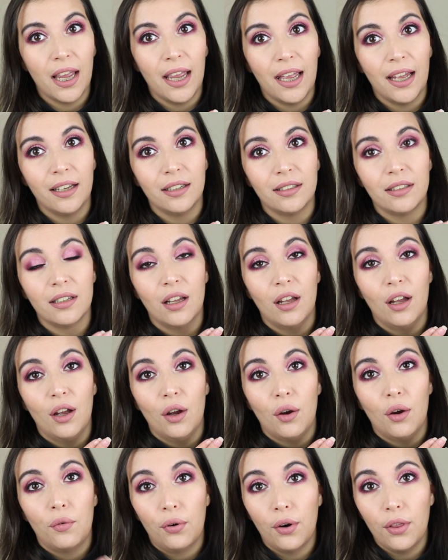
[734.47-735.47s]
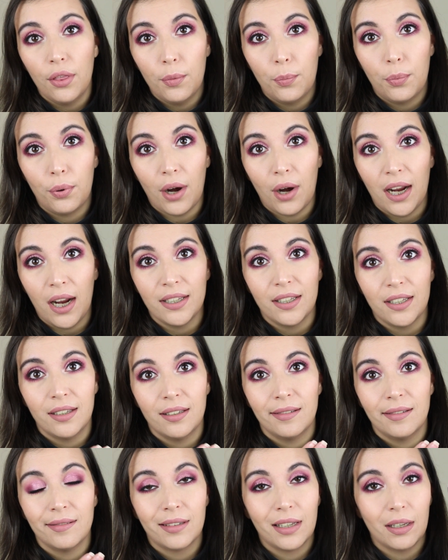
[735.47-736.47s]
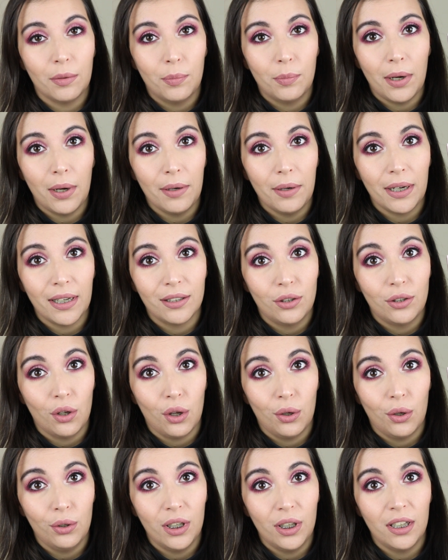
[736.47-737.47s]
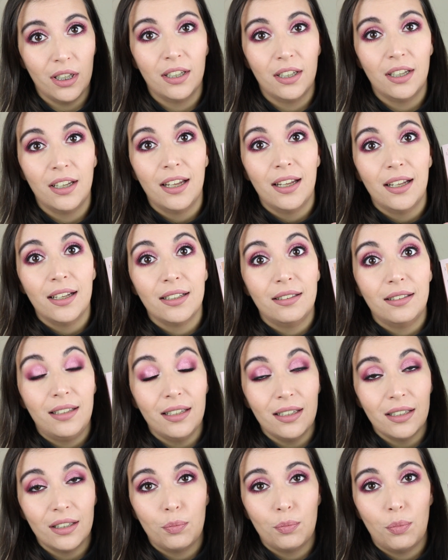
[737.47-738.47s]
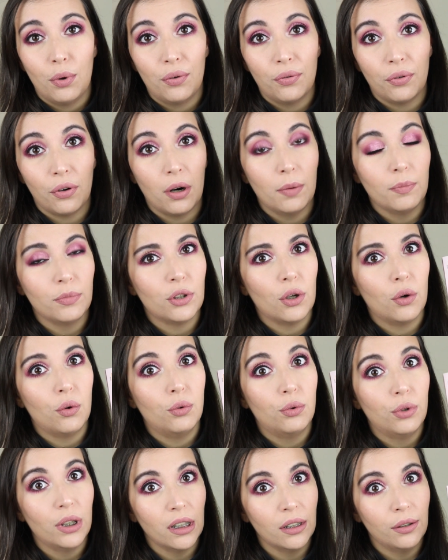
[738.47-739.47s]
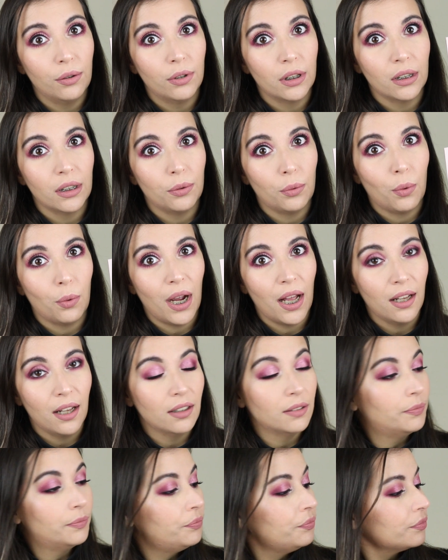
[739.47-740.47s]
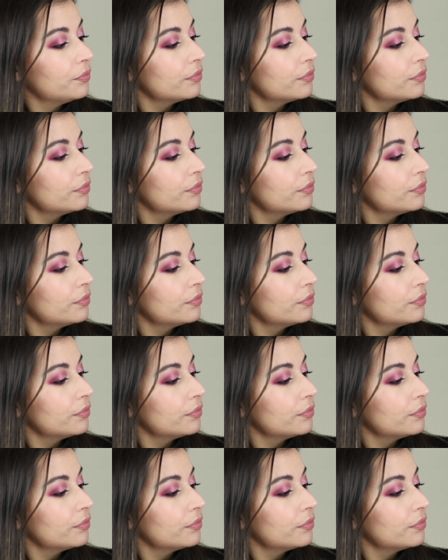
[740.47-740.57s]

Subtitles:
And for the price, comparing to Huda, this performed really well.